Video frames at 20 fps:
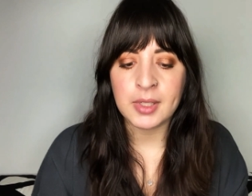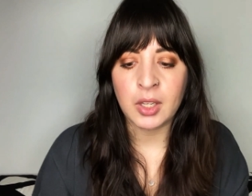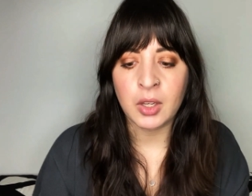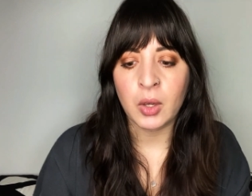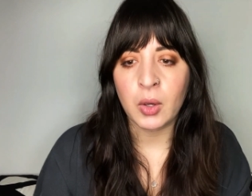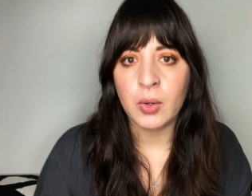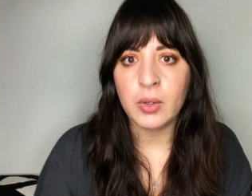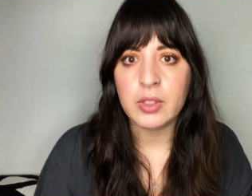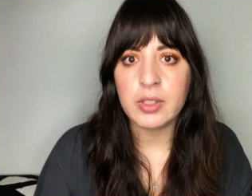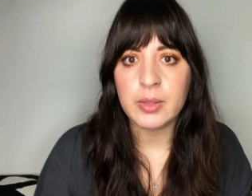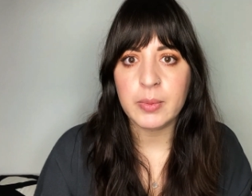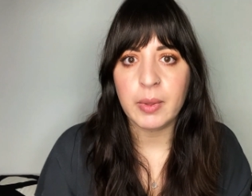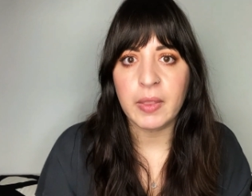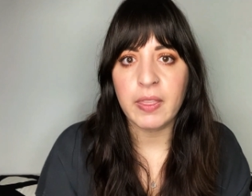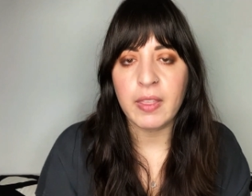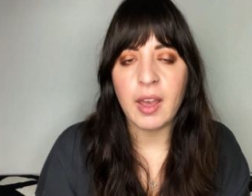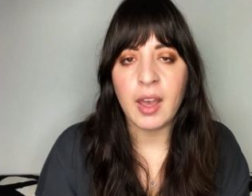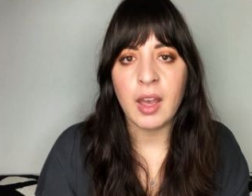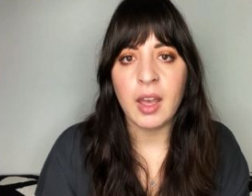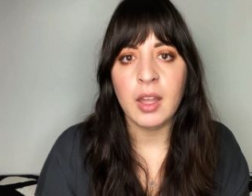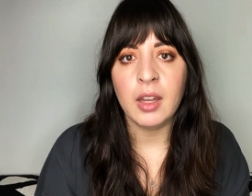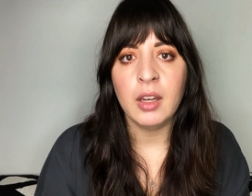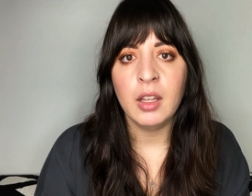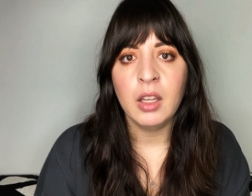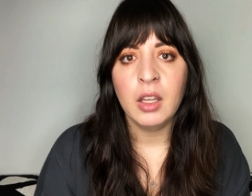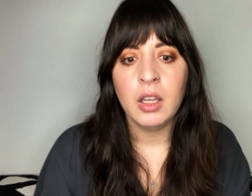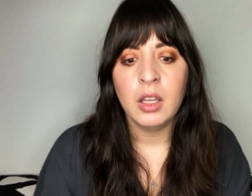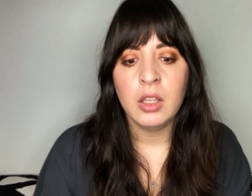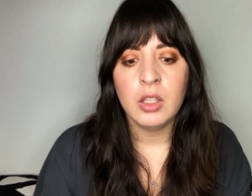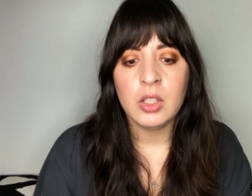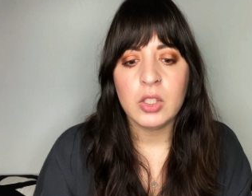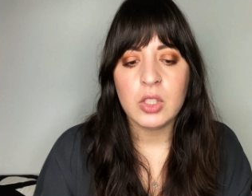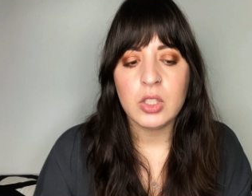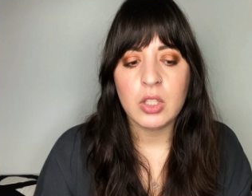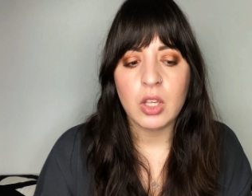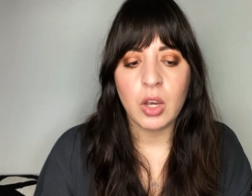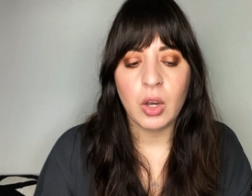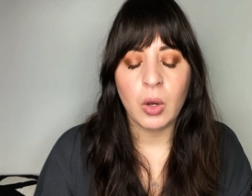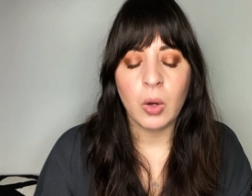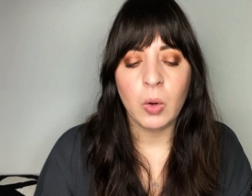and goes with that.
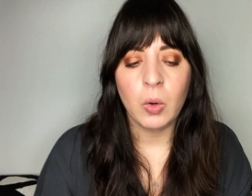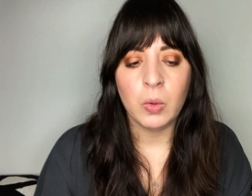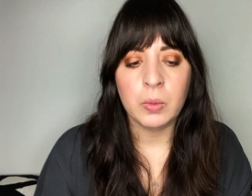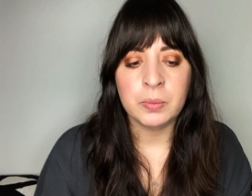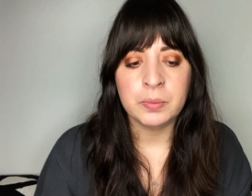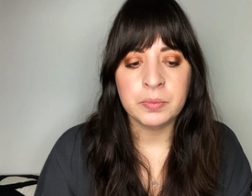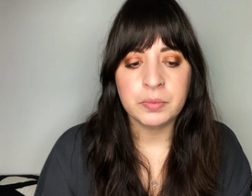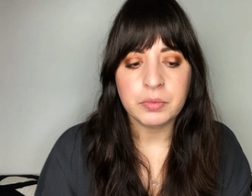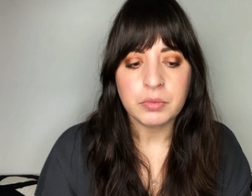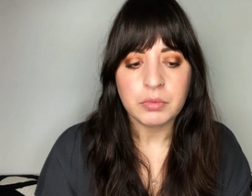So